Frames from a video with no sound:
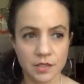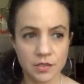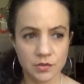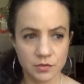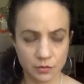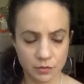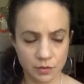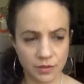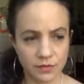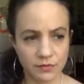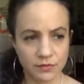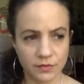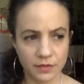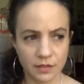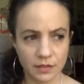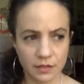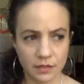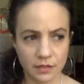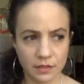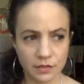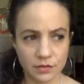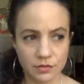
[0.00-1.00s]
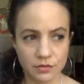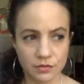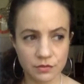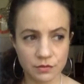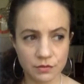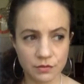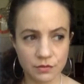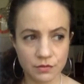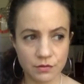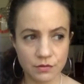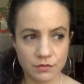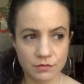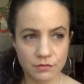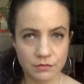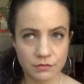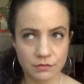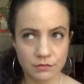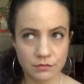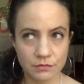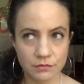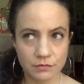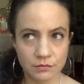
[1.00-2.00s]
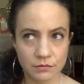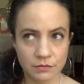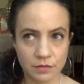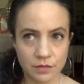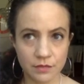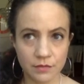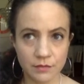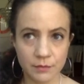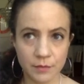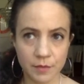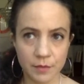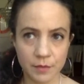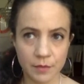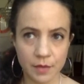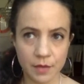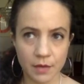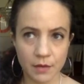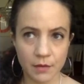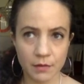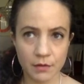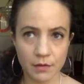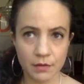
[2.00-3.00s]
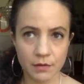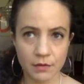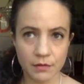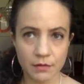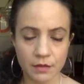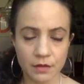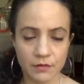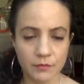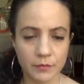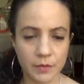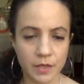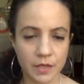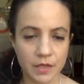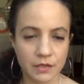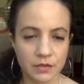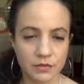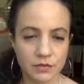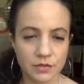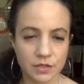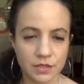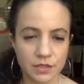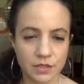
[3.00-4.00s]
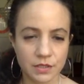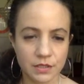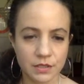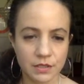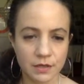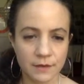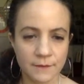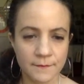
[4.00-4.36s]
Do I feel in control of my power, of my energy,